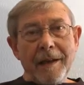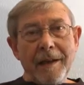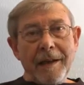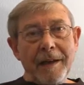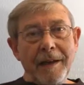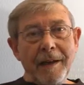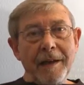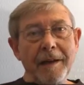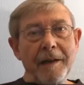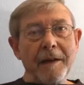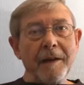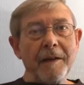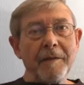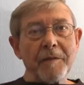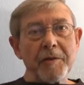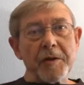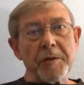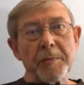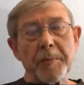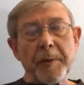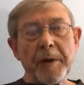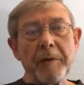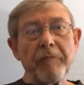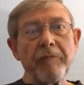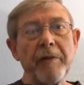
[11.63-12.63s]
I've
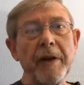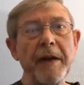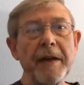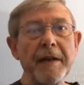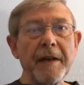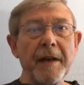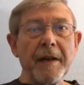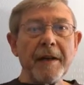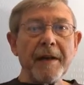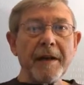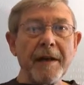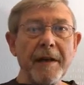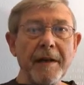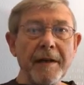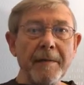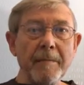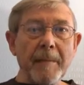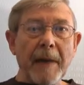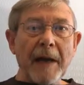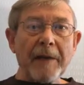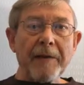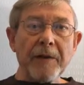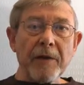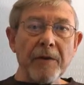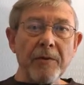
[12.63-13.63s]
just been reading
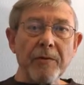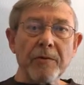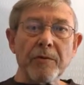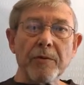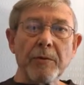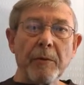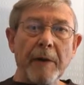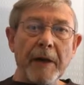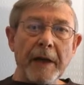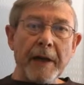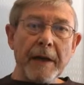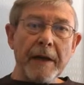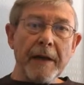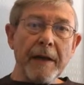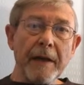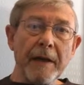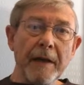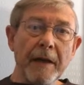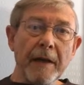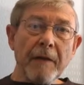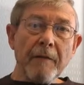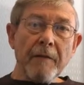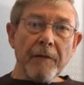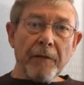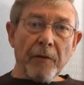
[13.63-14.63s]
in Matthew
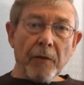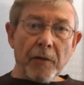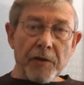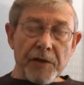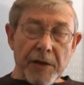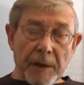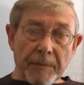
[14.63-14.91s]
24,